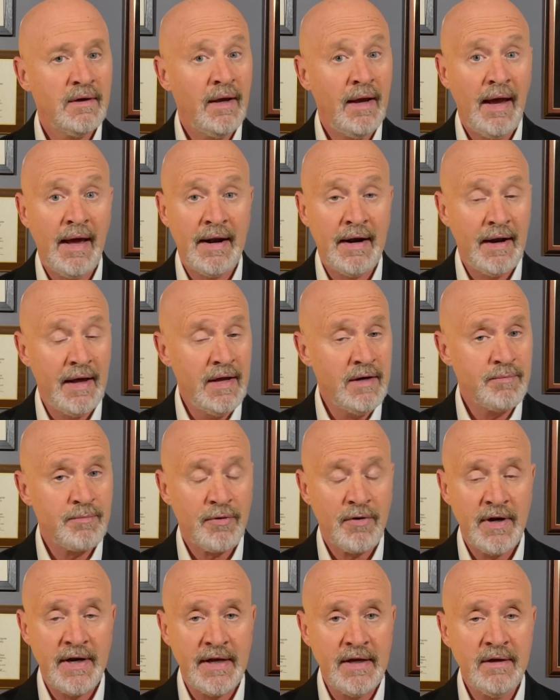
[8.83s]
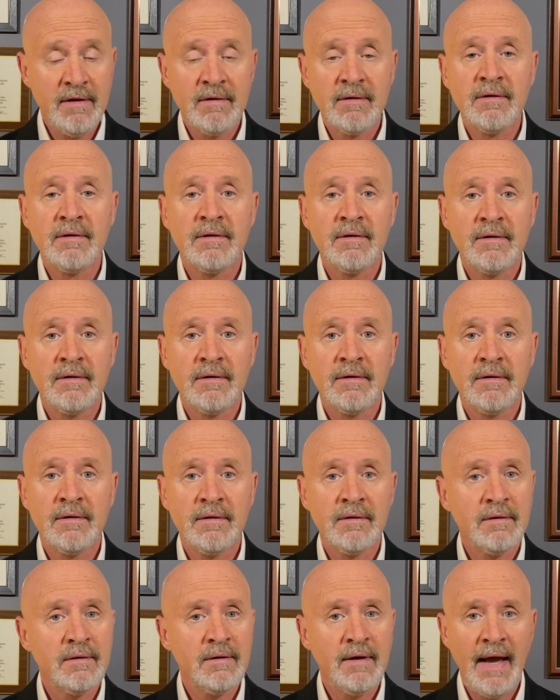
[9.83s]
And it ain't pretty,
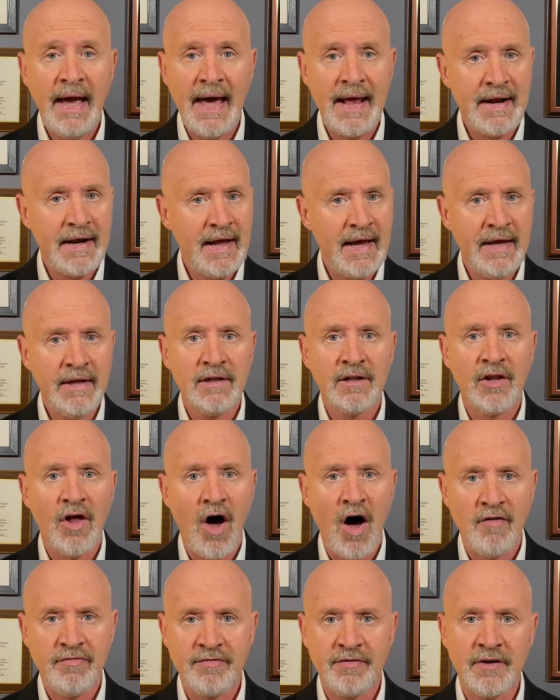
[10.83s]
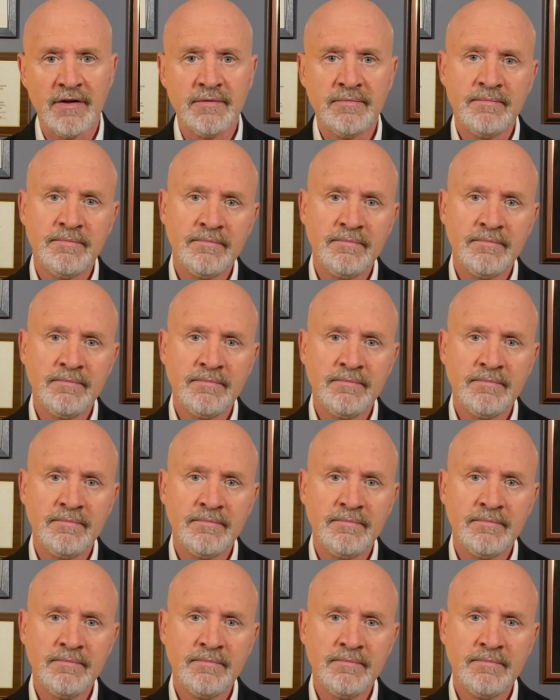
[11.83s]
and it ain't lawful.